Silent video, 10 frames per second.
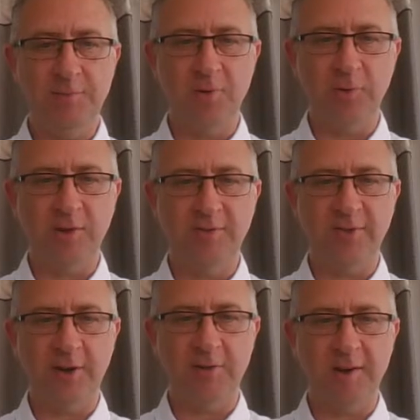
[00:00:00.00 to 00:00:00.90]
Jim Bolger can
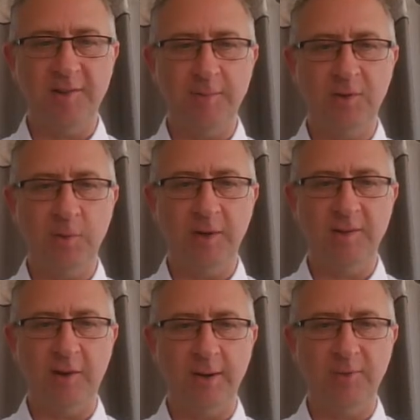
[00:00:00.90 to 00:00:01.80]
find a race in between
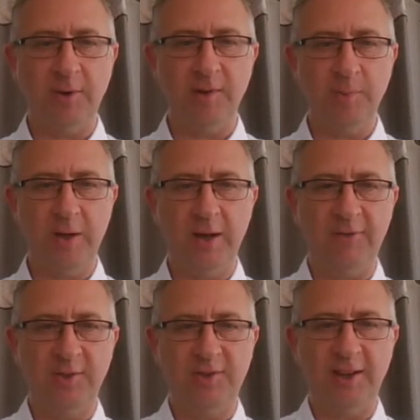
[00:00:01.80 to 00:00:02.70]
time, so he's going to
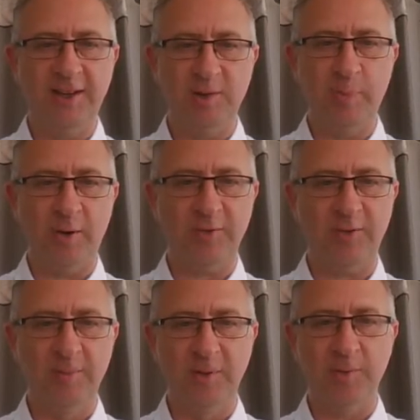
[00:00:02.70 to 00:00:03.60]
have to sit in his box
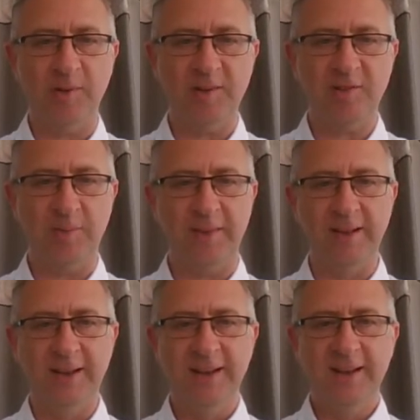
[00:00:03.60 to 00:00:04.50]
for a month, which is
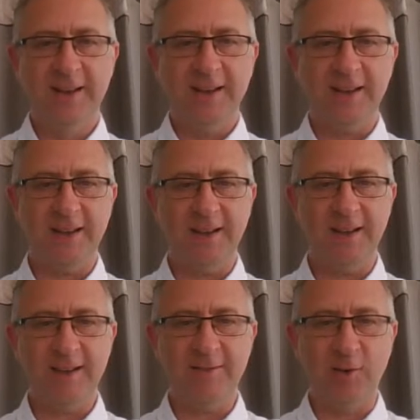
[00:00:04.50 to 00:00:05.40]
something
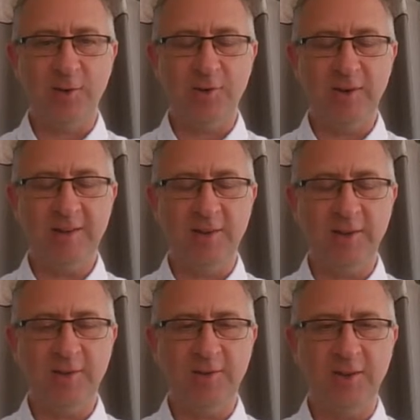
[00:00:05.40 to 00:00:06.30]
of a luxury. He's not
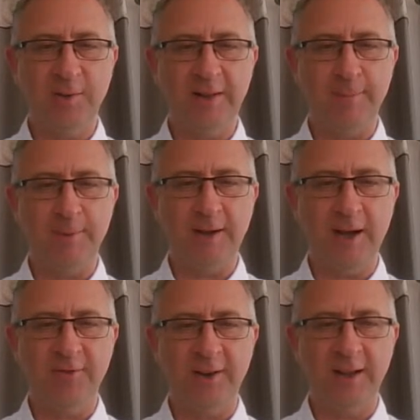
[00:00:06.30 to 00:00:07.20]
used to doing that, but
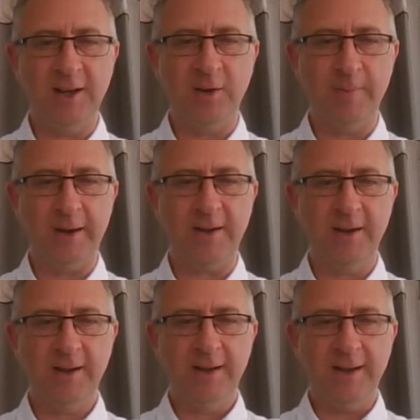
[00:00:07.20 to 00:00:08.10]
hopefully he'll come back
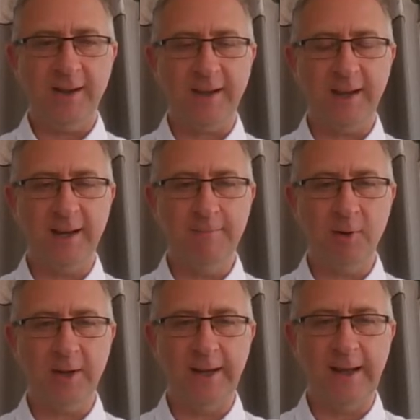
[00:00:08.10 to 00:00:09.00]
kicking and
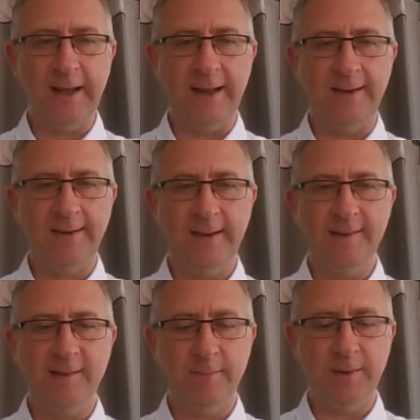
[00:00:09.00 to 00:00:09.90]
bucking, and
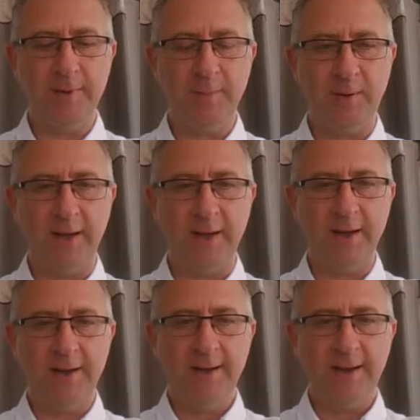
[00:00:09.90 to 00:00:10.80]
he's going to be a big player
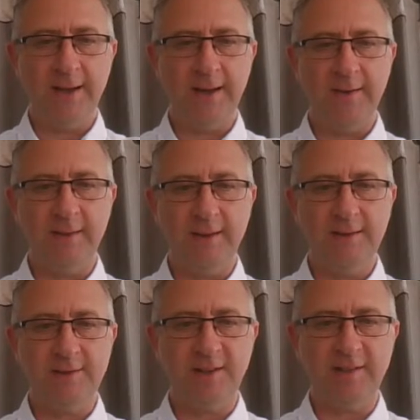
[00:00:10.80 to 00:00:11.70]
in the
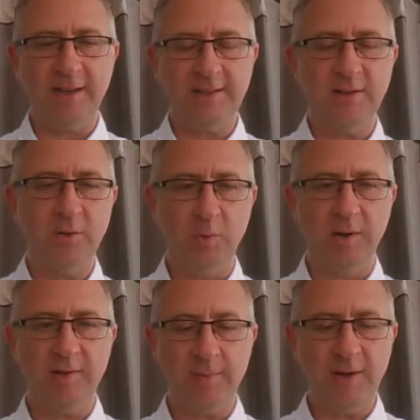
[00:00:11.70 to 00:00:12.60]
Sussex Stakes at
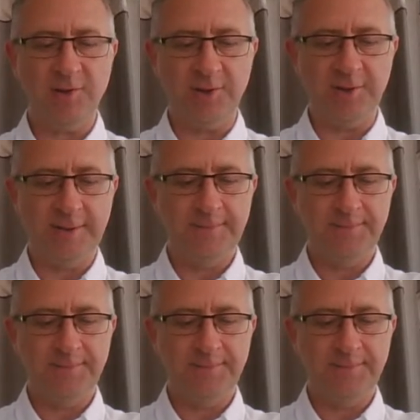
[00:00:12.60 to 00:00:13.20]
Goodwood, as I mentioned.